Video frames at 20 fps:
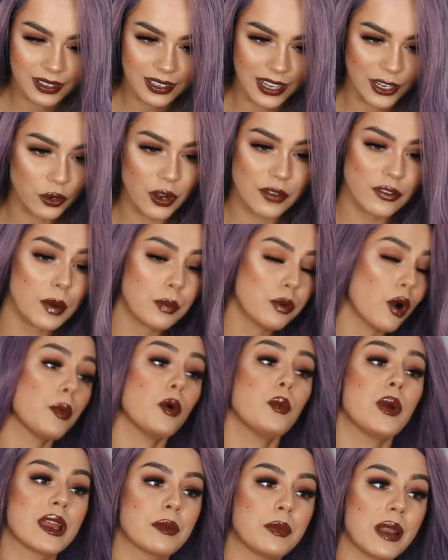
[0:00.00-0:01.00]
Like not even a proper
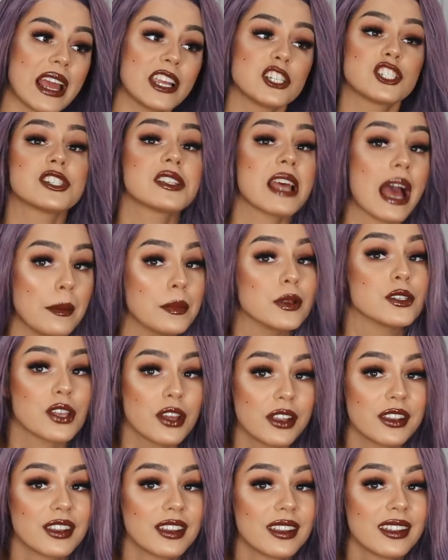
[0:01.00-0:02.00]
wig place, just
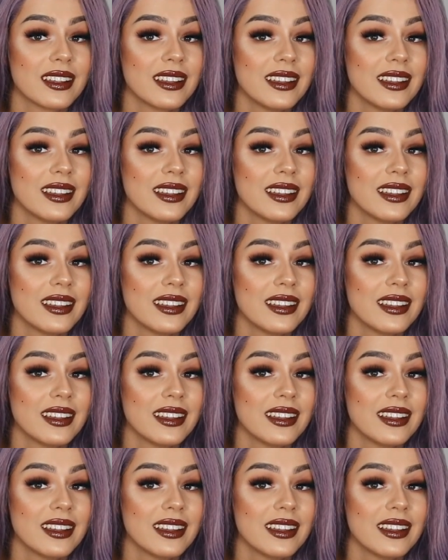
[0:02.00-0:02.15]
Amazon.